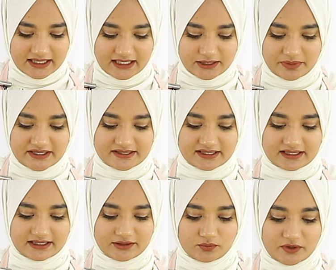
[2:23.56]
and
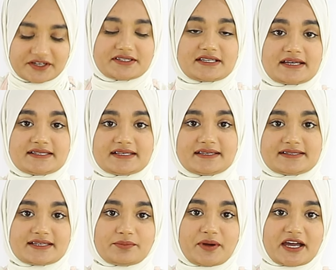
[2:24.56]
basically what it does is
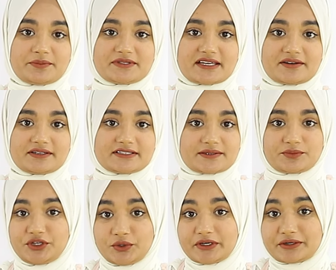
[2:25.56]
it pipes out some
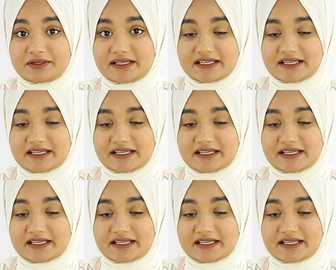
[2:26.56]
cute little